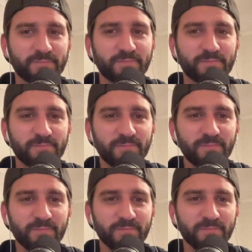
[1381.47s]

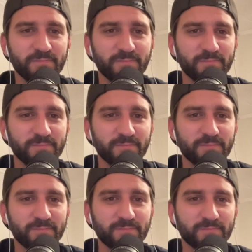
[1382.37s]

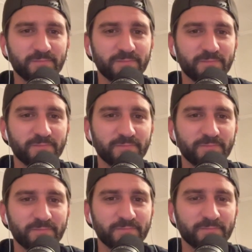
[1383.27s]

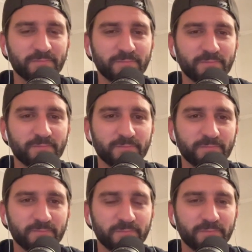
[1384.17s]

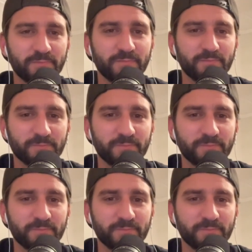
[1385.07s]
The person shown says nothing.